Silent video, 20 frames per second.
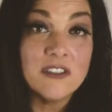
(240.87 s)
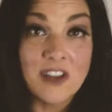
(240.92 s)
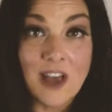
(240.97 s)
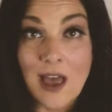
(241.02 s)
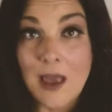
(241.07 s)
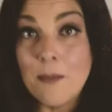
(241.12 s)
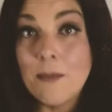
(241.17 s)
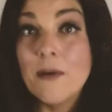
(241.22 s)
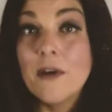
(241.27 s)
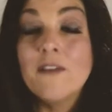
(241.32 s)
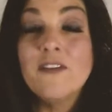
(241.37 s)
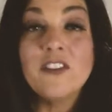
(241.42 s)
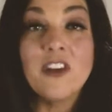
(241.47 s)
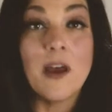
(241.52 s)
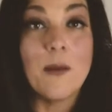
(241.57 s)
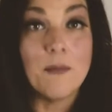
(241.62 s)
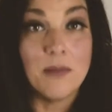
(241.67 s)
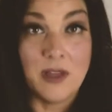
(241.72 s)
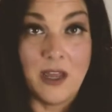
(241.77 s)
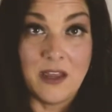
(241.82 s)
type of
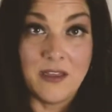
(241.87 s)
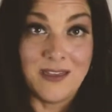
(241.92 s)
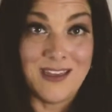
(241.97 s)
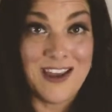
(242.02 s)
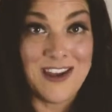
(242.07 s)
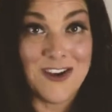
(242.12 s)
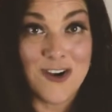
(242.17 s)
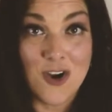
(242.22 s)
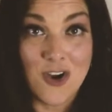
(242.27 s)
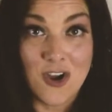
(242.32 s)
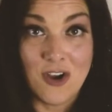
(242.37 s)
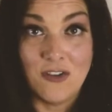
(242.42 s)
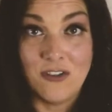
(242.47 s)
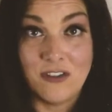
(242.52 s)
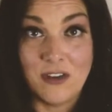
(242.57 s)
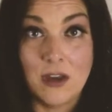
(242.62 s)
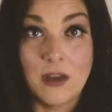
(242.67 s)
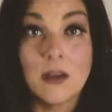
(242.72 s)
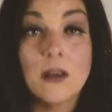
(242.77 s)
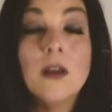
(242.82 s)
template that you're
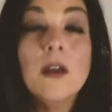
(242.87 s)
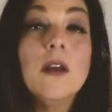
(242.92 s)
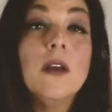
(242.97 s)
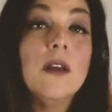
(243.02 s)
using.